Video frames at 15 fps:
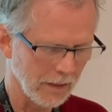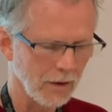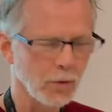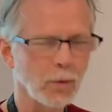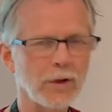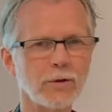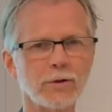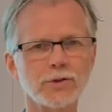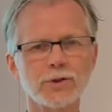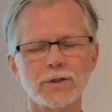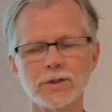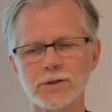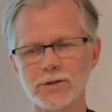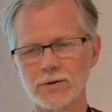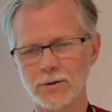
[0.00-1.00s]
When those
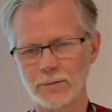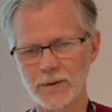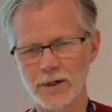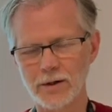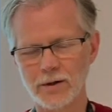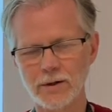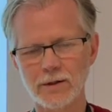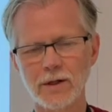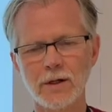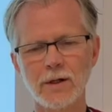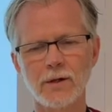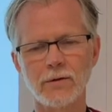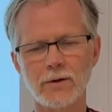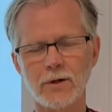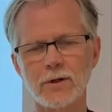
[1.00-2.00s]
shunts are
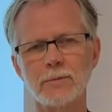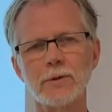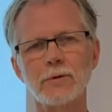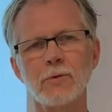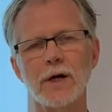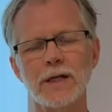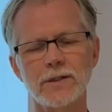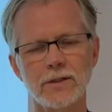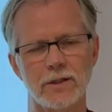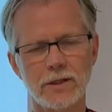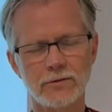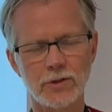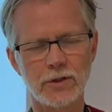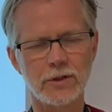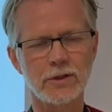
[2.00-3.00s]
apparent, there can be right to
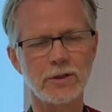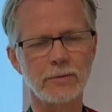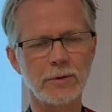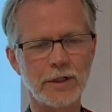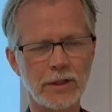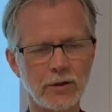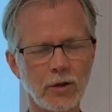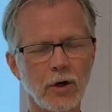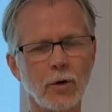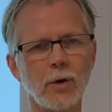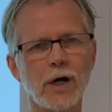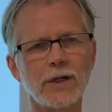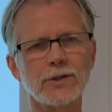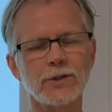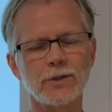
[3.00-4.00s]
left shunting, meaning low
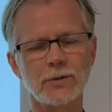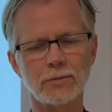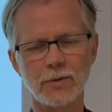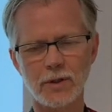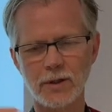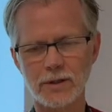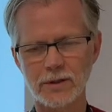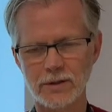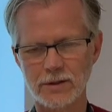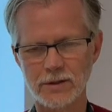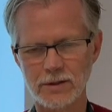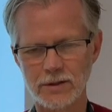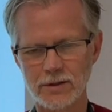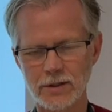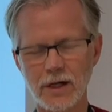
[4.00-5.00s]
oxygen blood
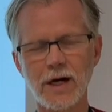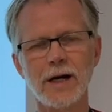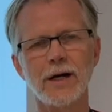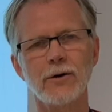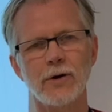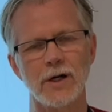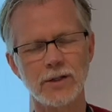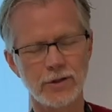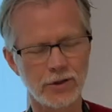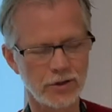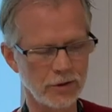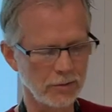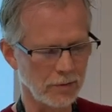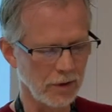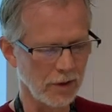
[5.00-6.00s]
to higher
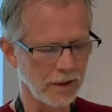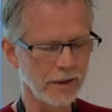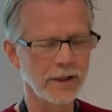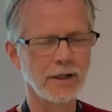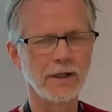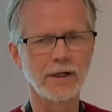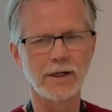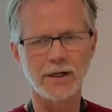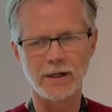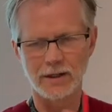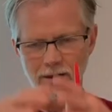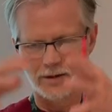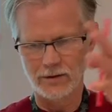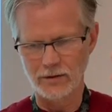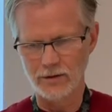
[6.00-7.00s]
oxygen blood.
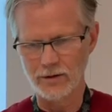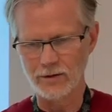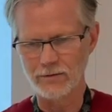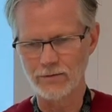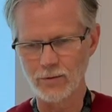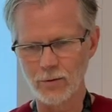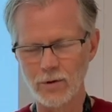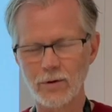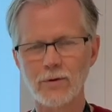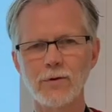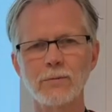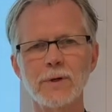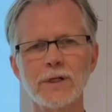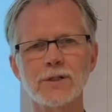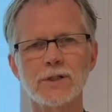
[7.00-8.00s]
Therefore, the
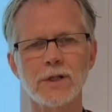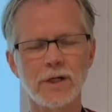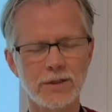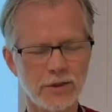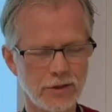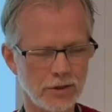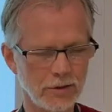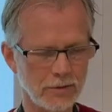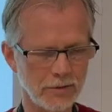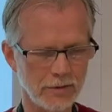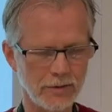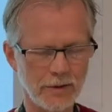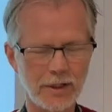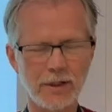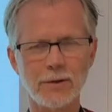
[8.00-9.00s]
mixed
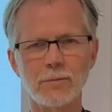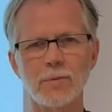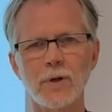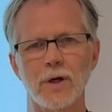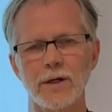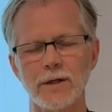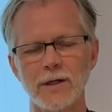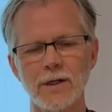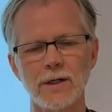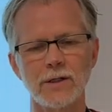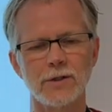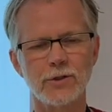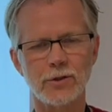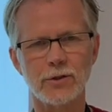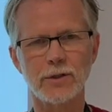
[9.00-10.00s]
oxygenated blood
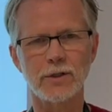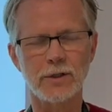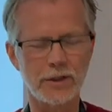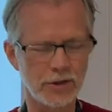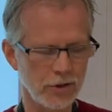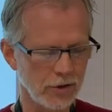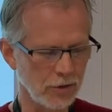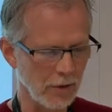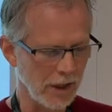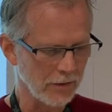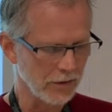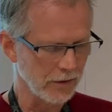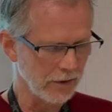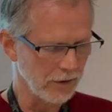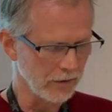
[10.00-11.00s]
circulates throughout
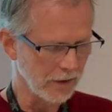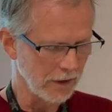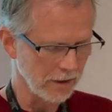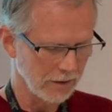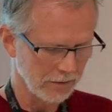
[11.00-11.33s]
the neonate.